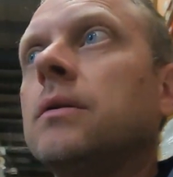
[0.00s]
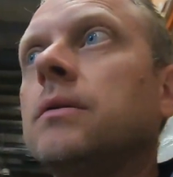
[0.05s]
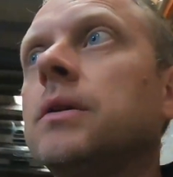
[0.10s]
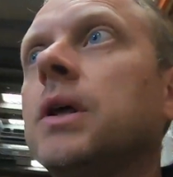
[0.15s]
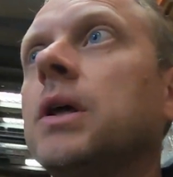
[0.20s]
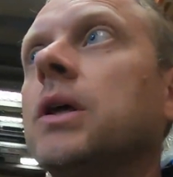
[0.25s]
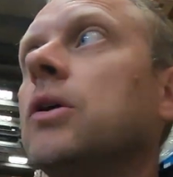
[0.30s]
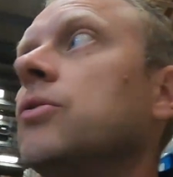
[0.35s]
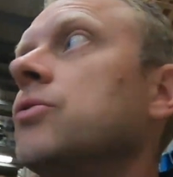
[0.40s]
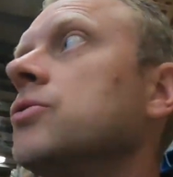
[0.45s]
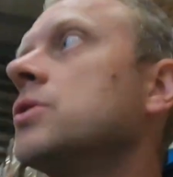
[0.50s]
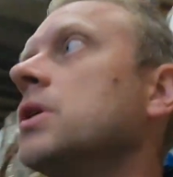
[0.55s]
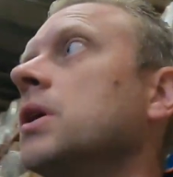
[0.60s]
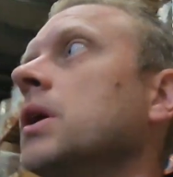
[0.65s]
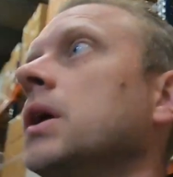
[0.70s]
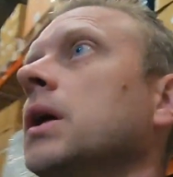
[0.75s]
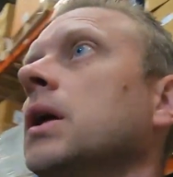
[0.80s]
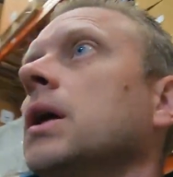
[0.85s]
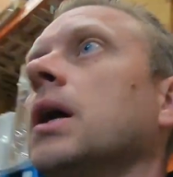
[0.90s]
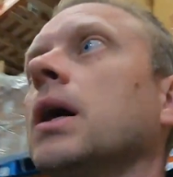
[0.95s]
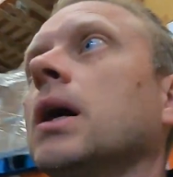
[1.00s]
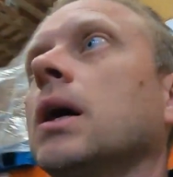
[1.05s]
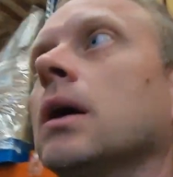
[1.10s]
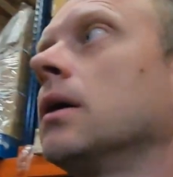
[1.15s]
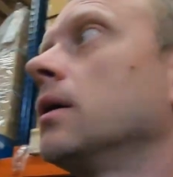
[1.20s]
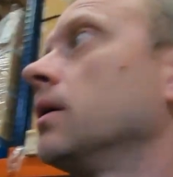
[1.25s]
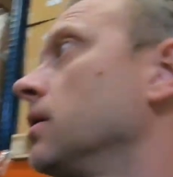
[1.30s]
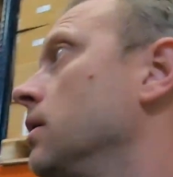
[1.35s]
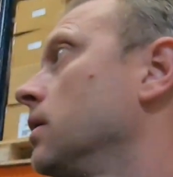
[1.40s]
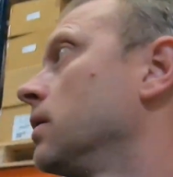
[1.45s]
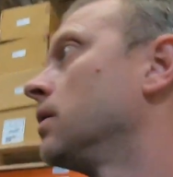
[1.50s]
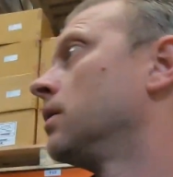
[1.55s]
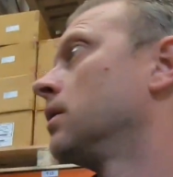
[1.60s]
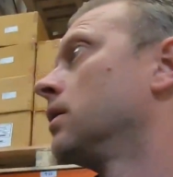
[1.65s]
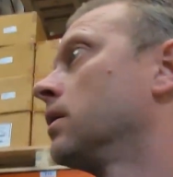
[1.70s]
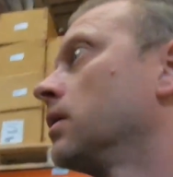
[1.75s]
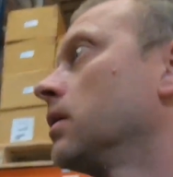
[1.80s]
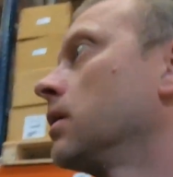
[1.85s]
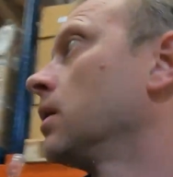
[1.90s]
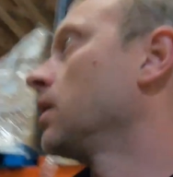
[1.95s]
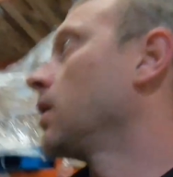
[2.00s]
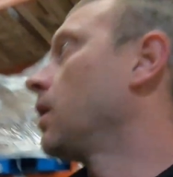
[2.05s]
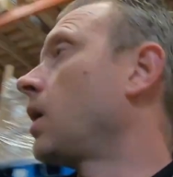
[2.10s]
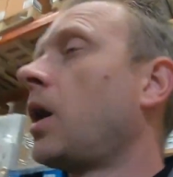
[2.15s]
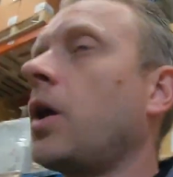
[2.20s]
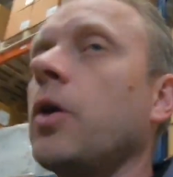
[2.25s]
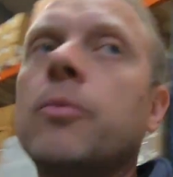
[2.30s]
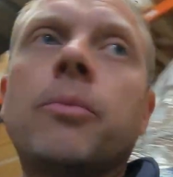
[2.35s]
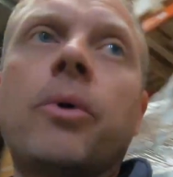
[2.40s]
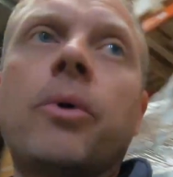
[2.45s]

they're usually at home